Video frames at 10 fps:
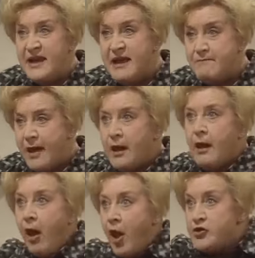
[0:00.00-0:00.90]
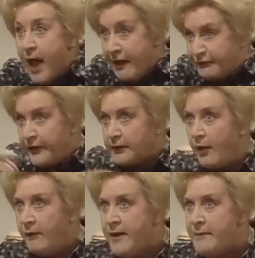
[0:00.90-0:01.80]
him. I'd
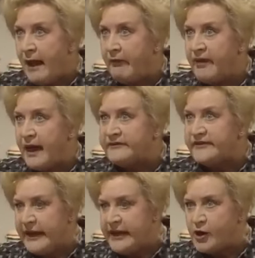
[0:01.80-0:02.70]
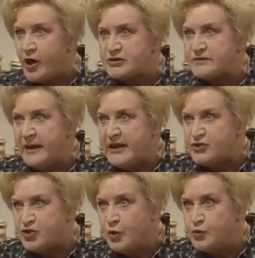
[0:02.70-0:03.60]
forgotten about that. It cost me
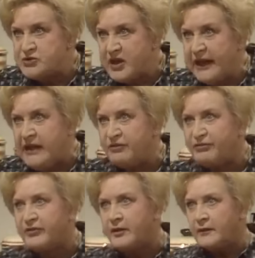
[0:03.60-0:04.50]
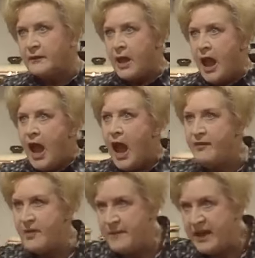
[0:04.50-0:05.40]
two teeth.
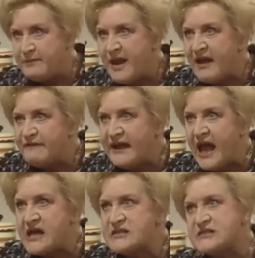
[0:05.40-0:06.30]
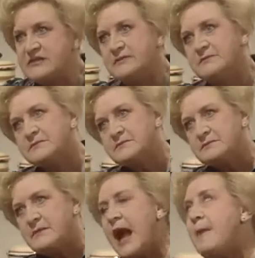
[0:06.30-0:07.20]
And they made me have gas.
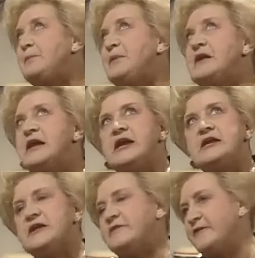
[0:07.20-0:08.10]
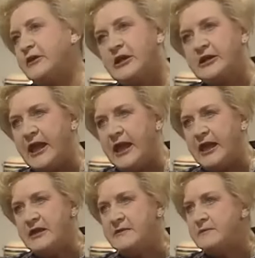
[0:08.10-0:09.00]
I pleaded for
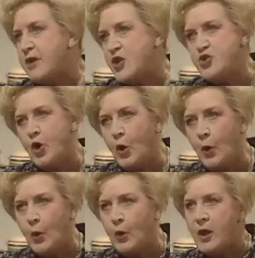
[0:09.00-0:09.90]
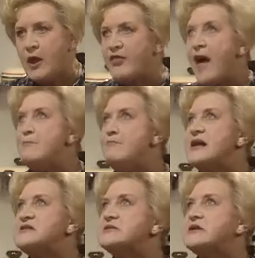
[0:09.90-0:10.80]
cocaine, but no, that
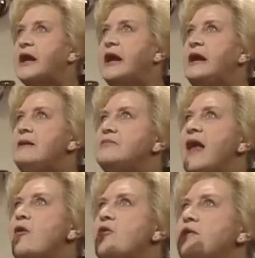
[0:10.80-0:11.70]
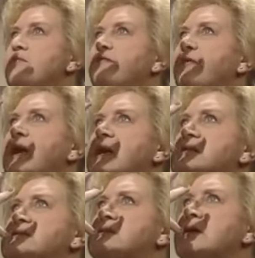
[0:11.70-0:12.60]
mask came down on my
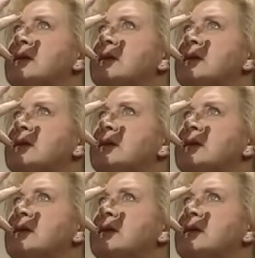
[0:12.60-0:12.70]
face.